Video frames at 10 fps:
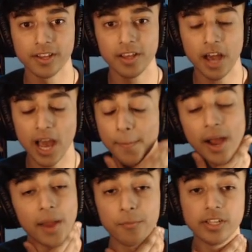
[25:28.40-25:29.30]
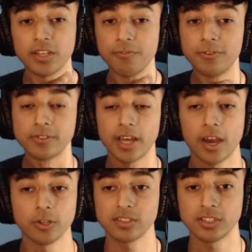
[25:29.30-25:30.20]
I'm really confused. I
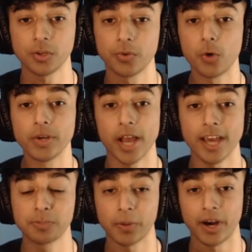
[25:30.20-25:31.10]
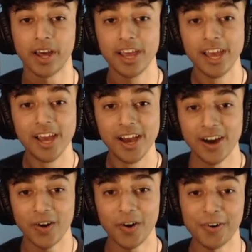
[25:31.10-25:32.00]
honestly don't know, guys. But,
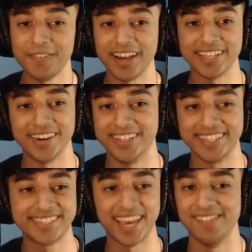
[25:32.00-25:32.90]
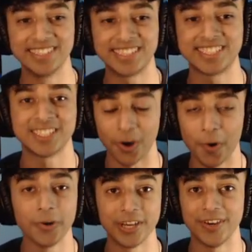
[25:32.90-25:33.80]
oh my god, this game is
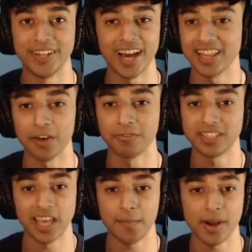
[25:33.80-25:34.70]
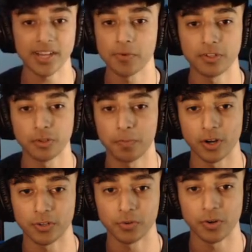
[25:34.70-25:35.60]
so good. I love this game. I can't wait to do
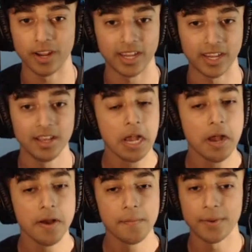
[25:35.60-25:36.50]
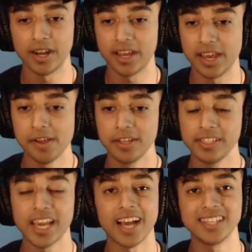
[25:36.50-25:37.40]
part 2 already. But,
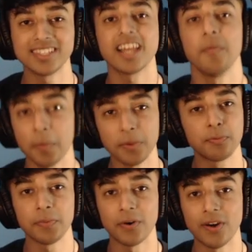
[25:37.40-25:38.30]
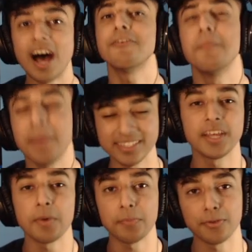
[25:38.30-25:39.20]
yeah, guys. I love my beautiful people. Have an amazing day,
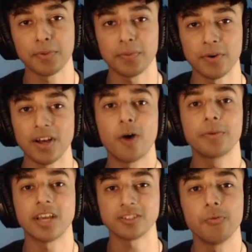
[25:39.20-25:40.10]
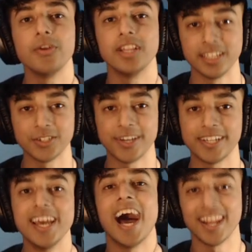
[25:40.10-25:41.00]
my beautiful people. Hope you guys all really enjoyed.
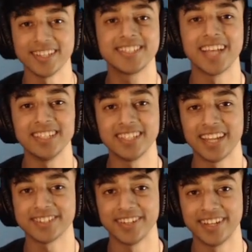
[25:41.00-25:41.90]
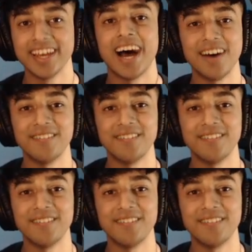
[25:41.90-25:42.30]
And I'll see you guys in the next one. I'm